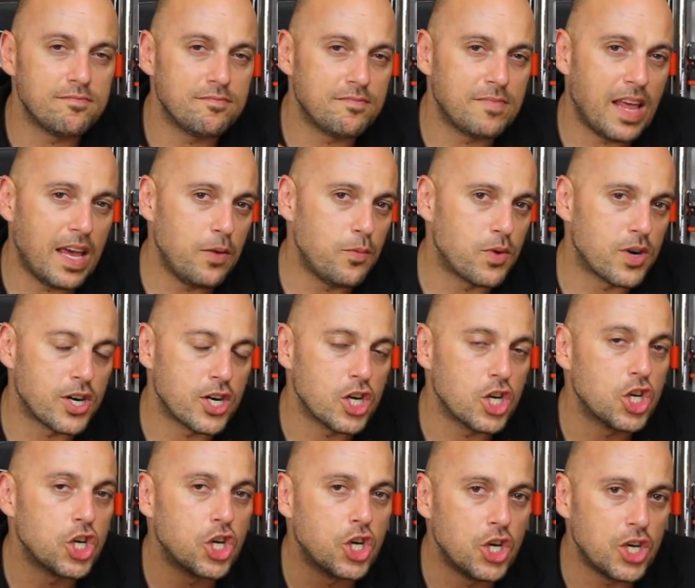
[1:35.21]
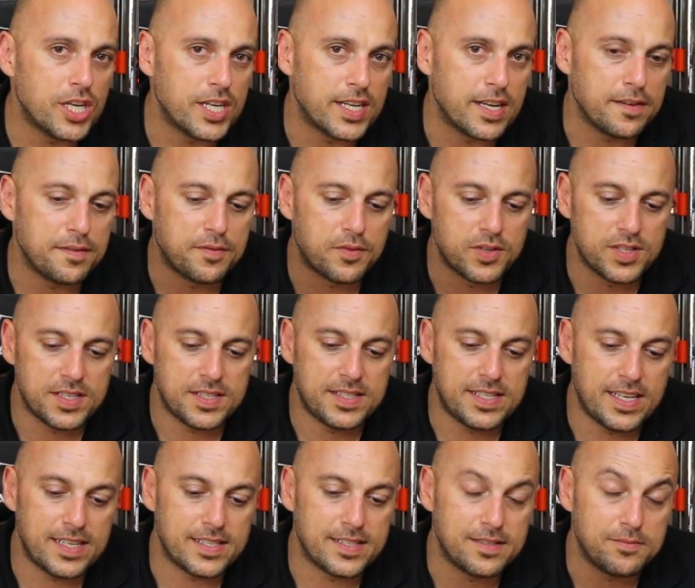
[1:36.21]
they were good enough for this
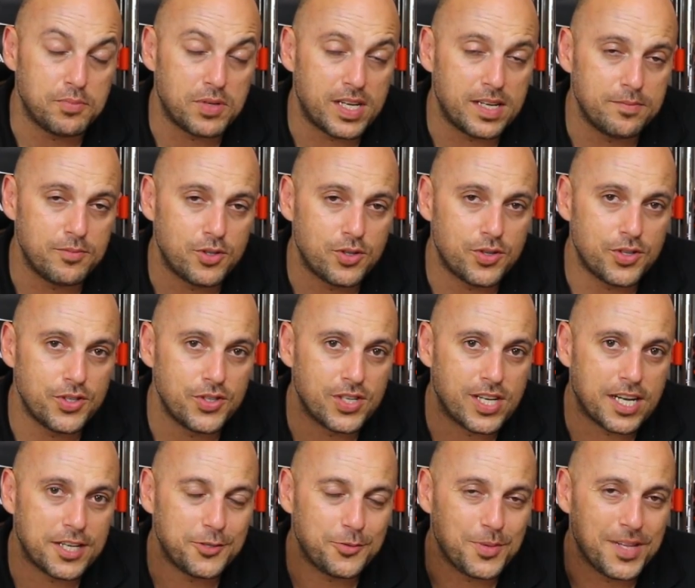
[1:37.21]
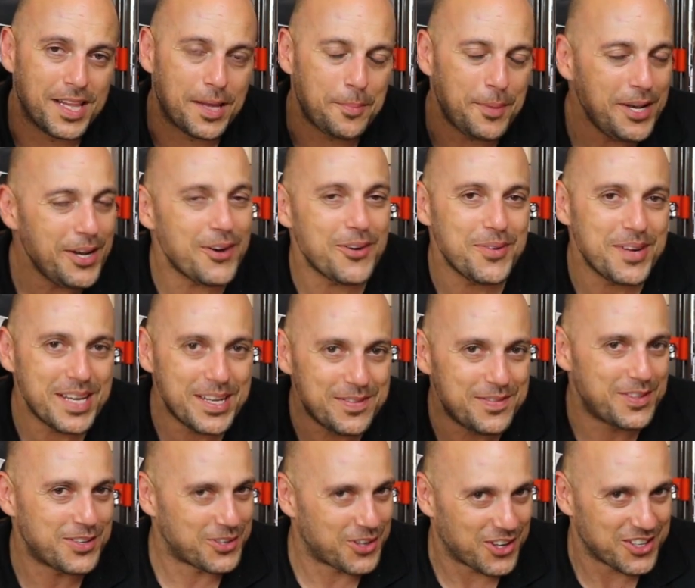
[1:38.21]
test, but I'm sure you guys will let me know
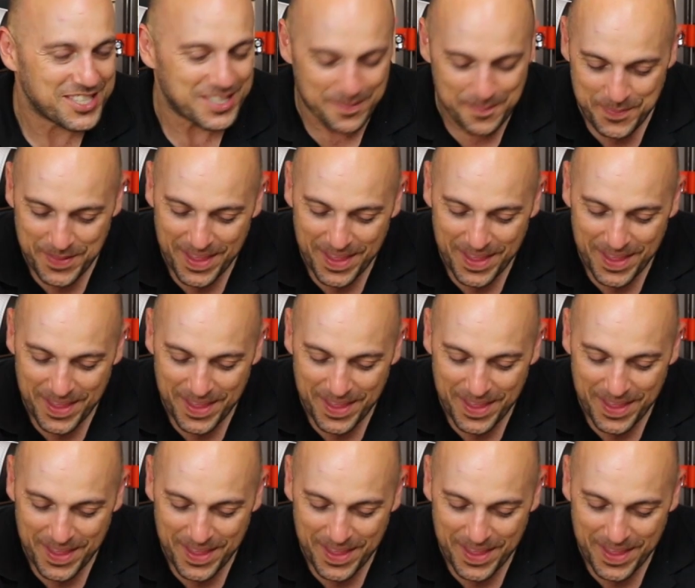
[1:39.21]
if they're not.